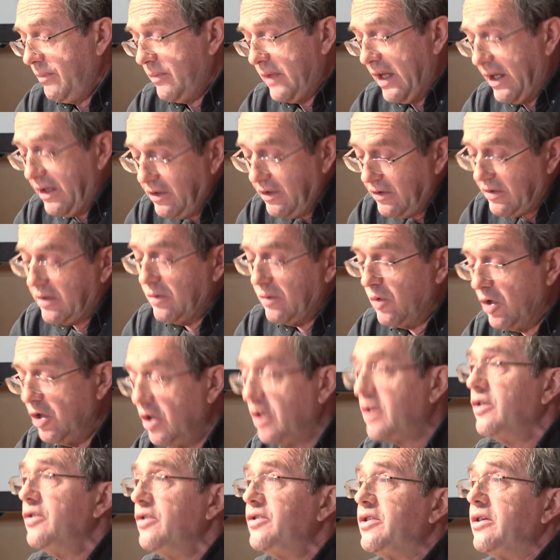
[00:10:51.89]
that is, the
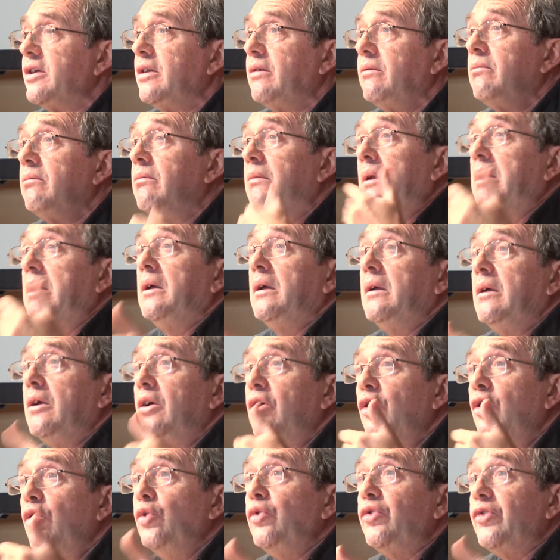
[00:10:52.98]
workers in
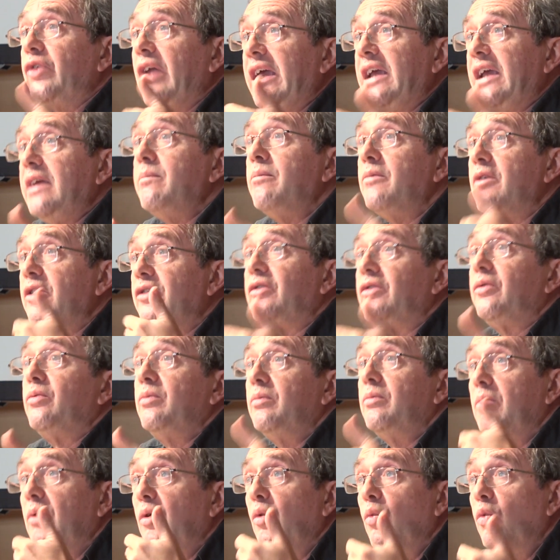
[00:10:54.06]
whose name this
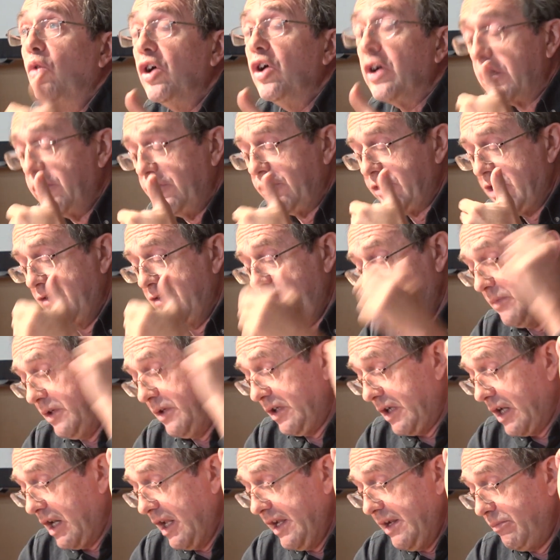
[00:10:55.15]
workers'
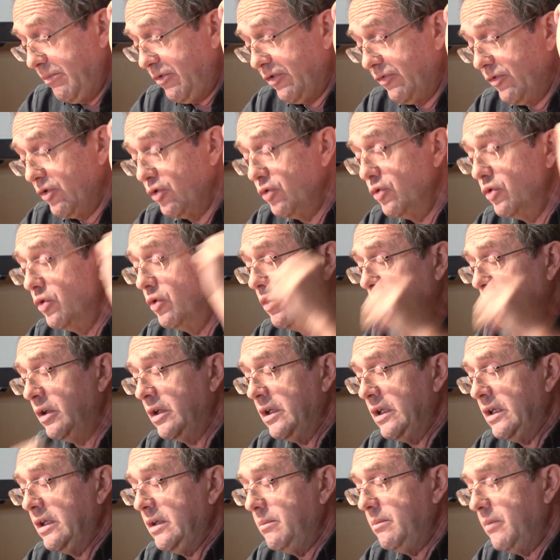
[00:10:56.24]
government claimed to rule,
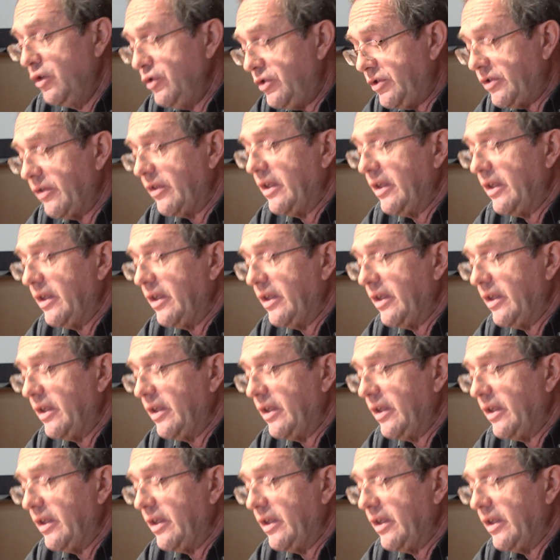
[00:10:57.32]
most